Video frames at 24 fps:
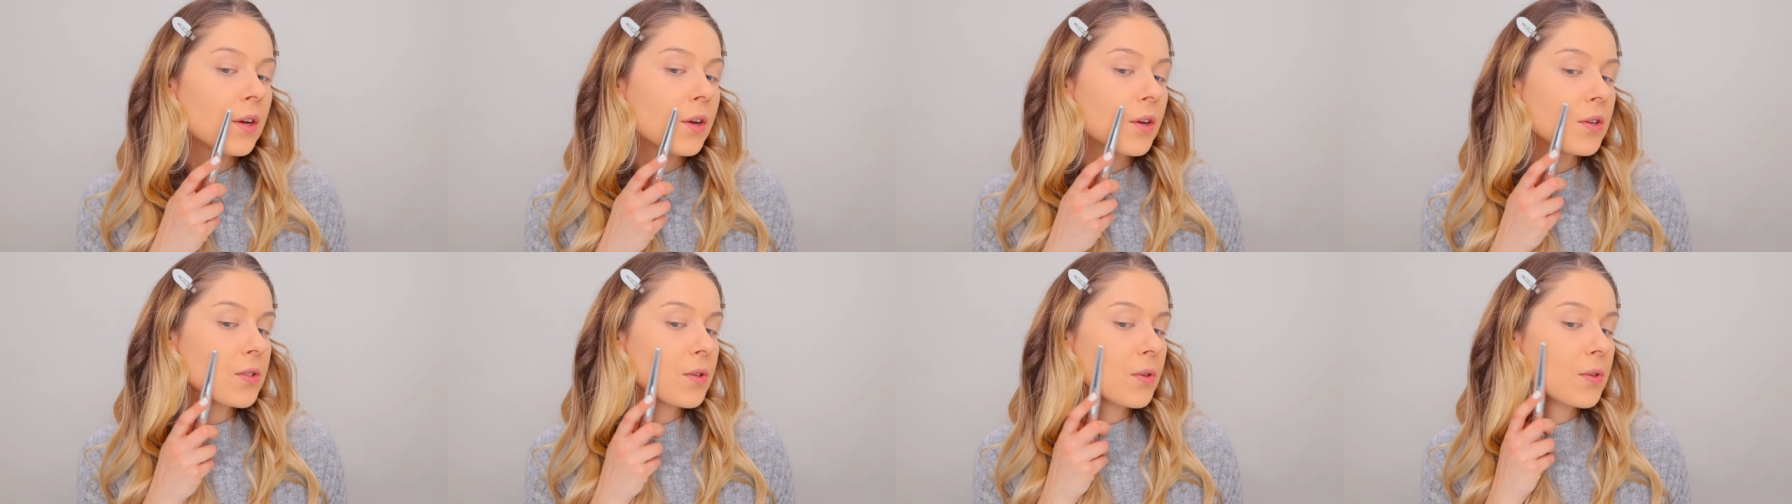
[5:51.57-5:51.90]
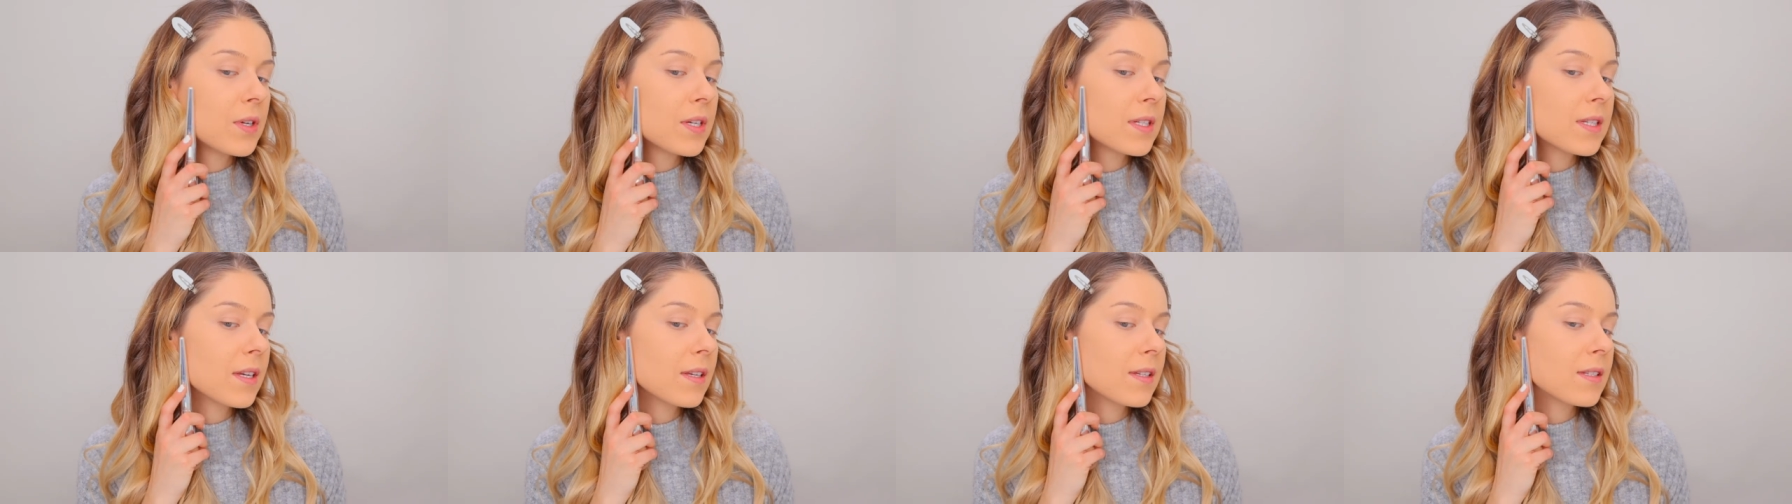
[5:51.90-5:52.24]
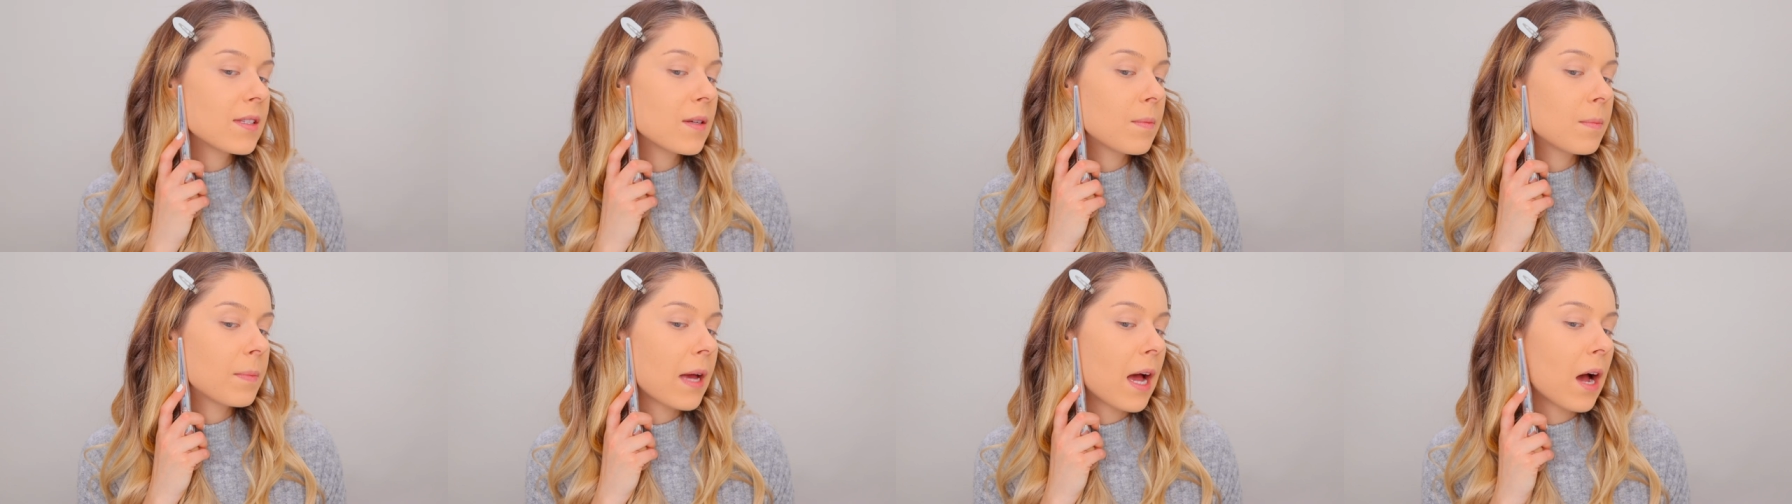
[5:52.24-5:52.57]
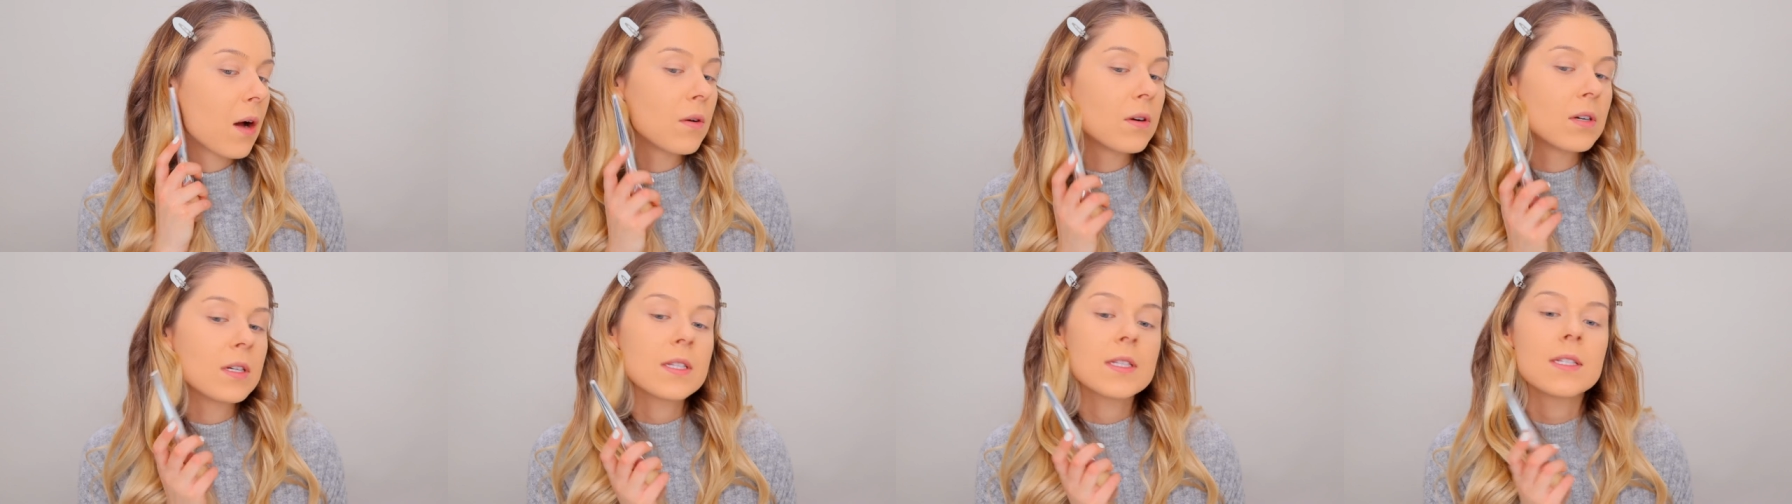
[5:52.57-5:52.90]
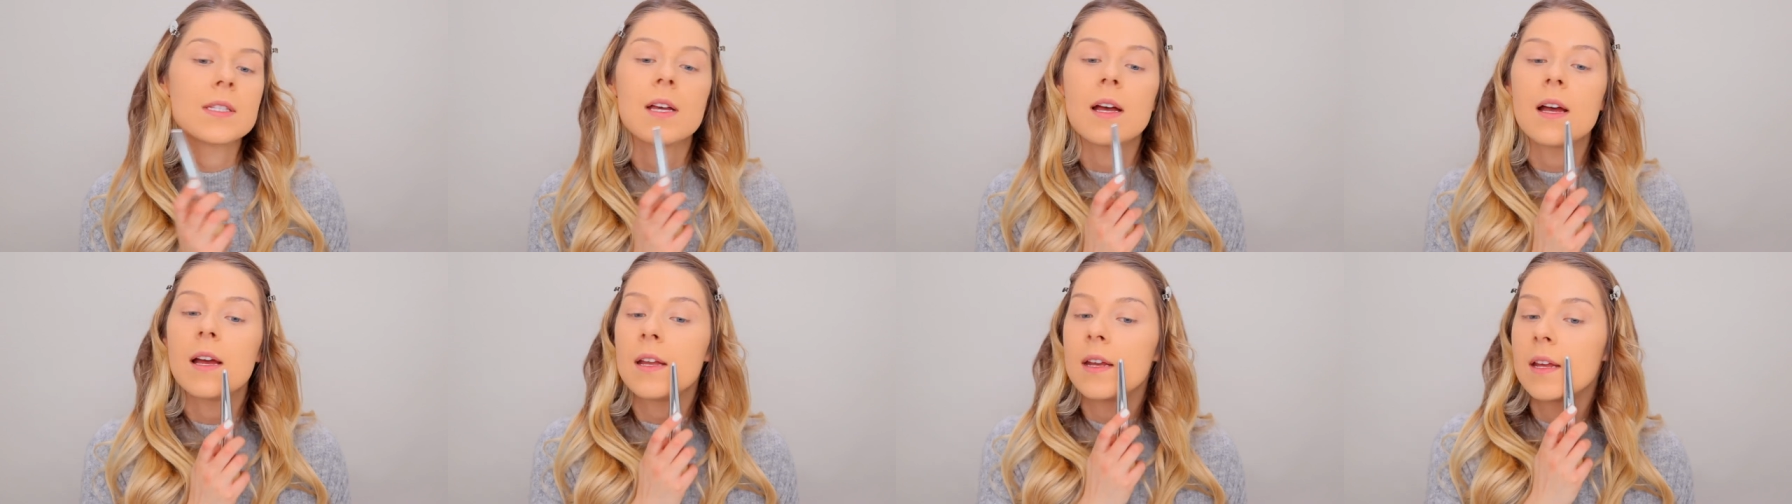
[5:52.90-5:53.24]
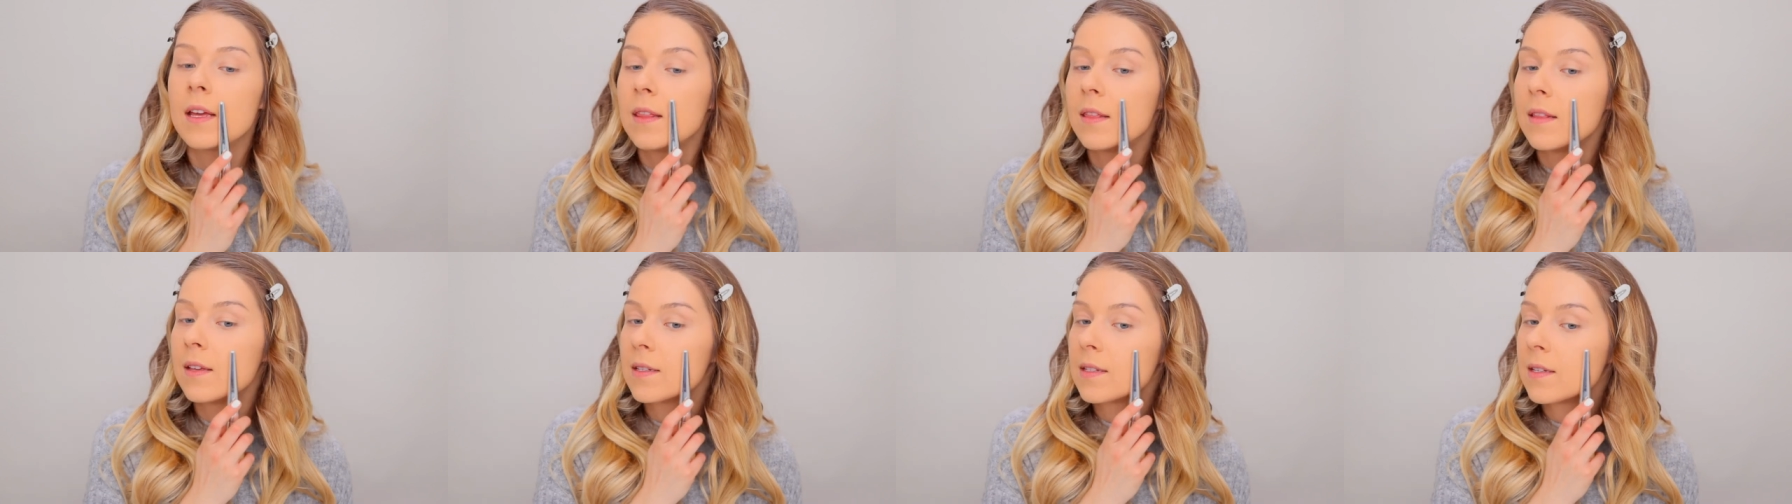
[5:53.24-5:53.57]
So this is the powdered side
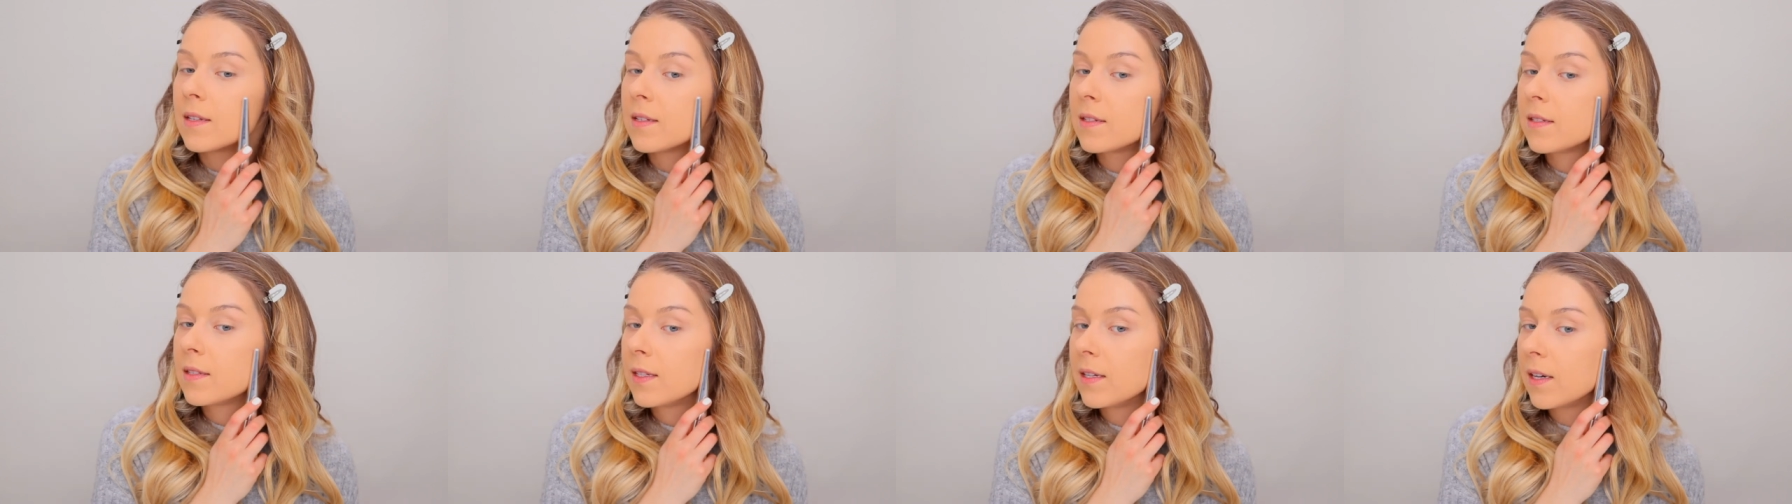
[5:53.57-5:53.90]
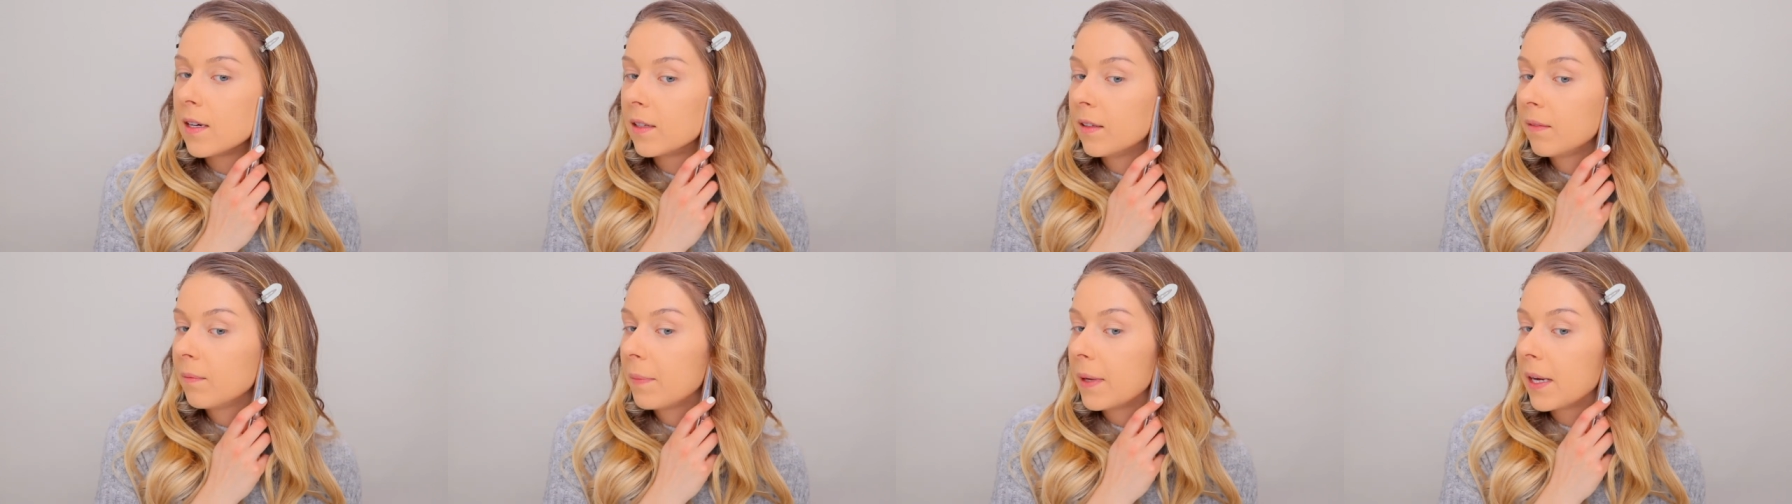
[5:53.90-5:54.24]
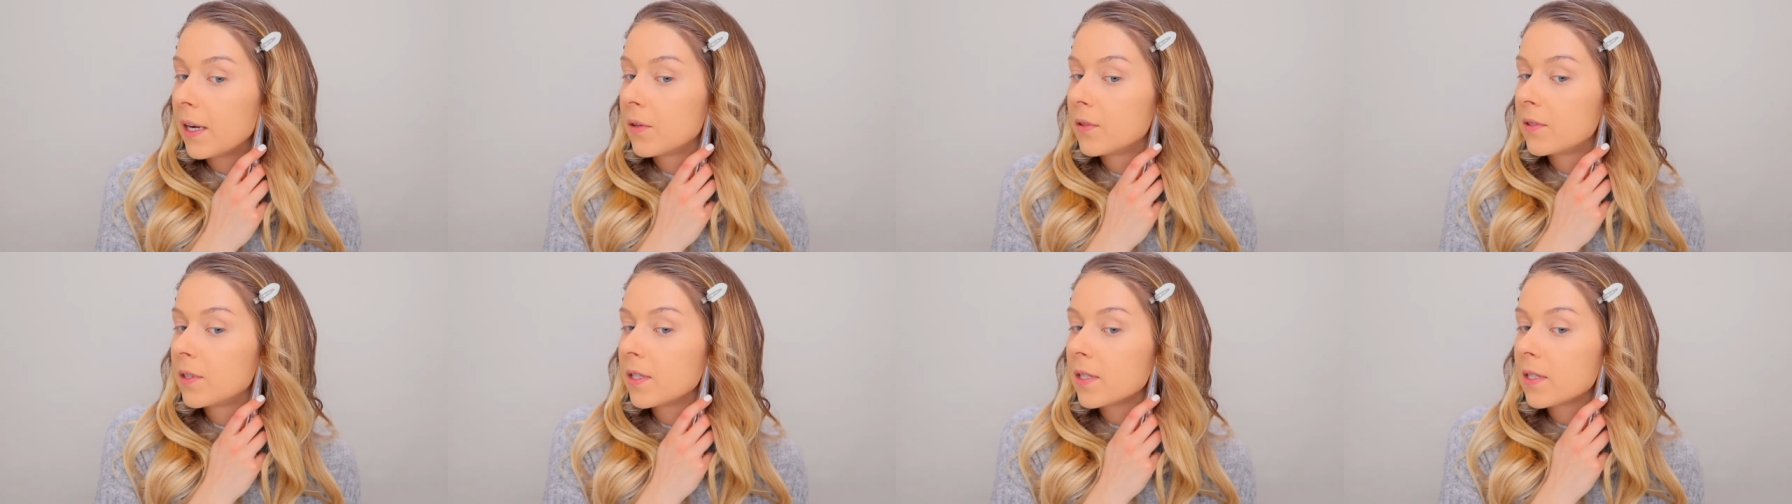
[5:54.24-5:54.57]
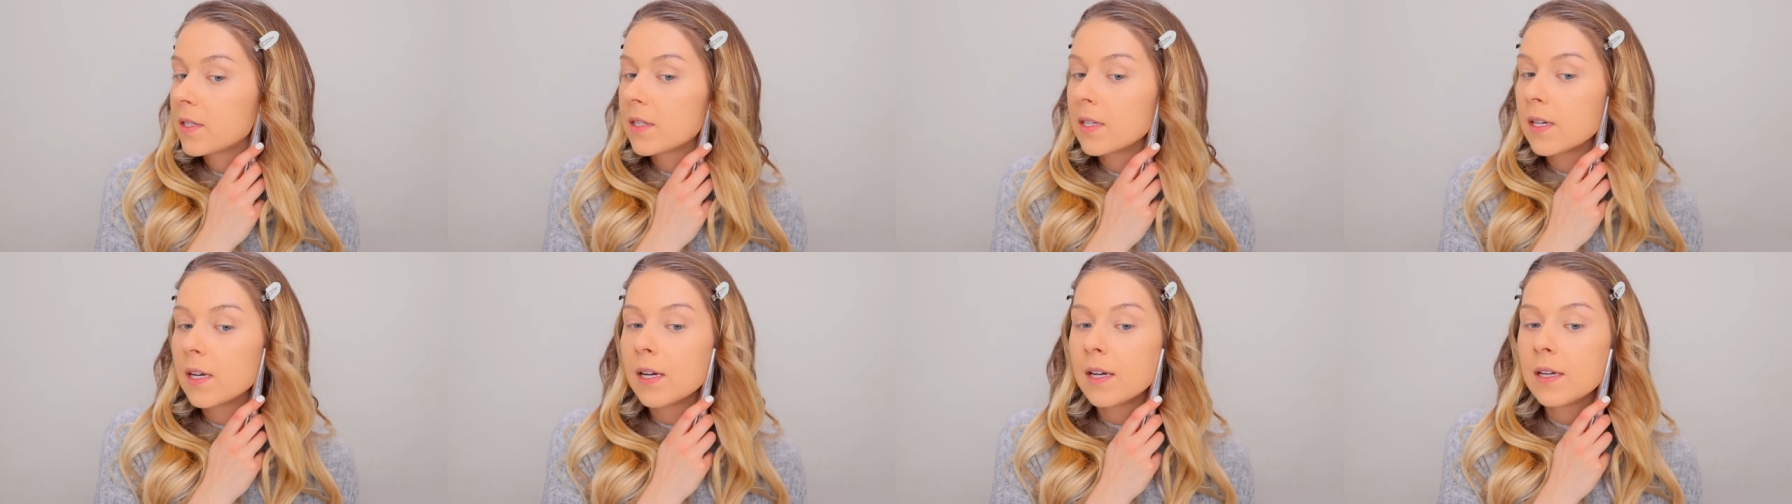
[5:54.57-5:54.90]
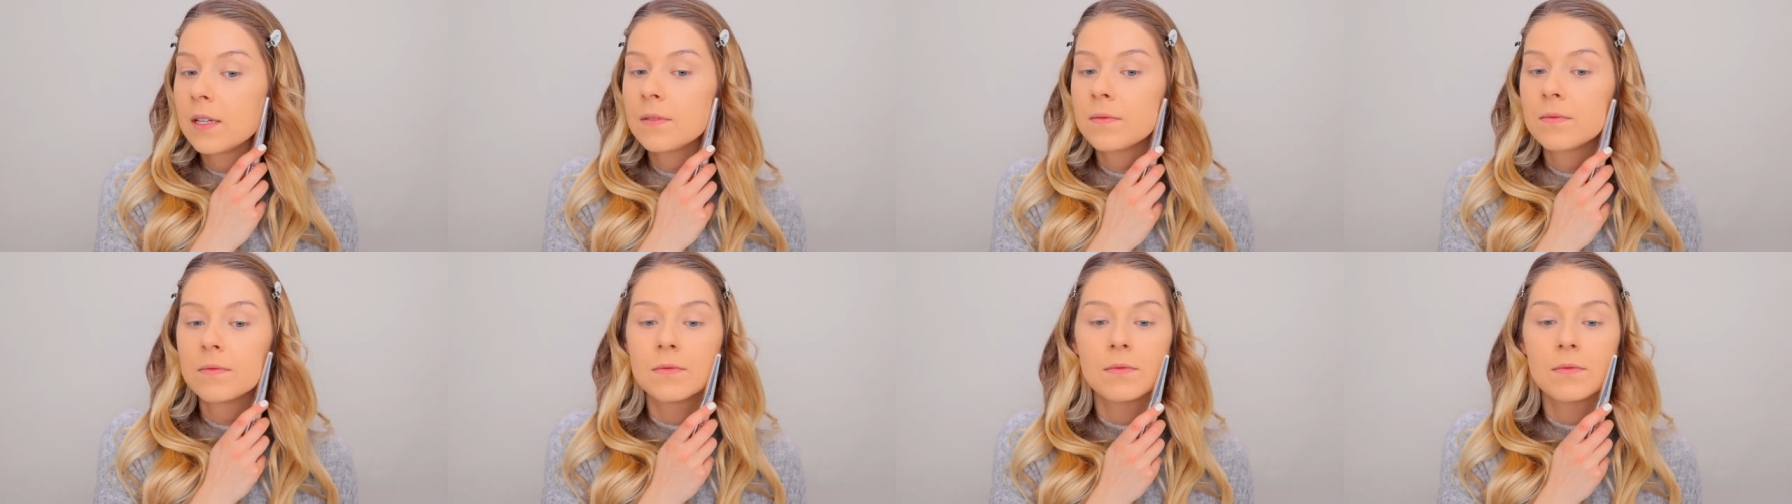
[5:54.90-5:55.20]
and this is the unpowdered side.